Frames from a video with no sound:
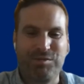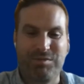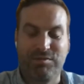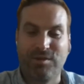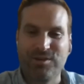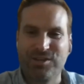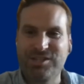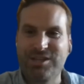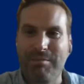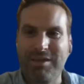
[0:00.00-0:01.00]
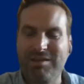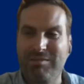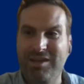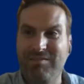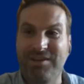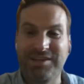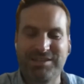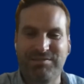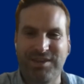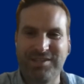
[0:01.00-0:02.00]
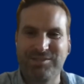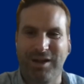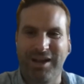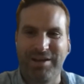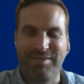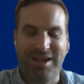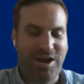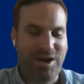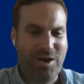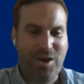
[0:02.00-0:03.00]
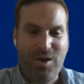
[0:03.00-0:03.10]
if you prefer just to meet me face to face while I'm there,